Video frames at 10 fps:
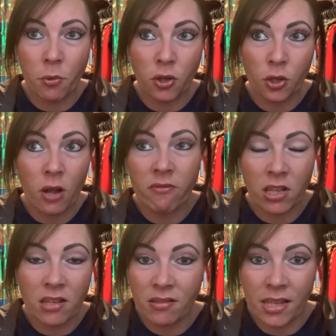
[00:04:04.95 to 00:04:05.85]
but they're not
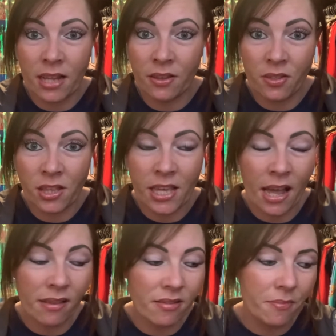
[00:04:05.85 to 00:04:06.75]
releasing anything
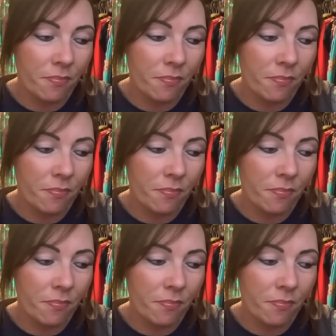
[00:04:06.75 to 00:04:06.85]
yet,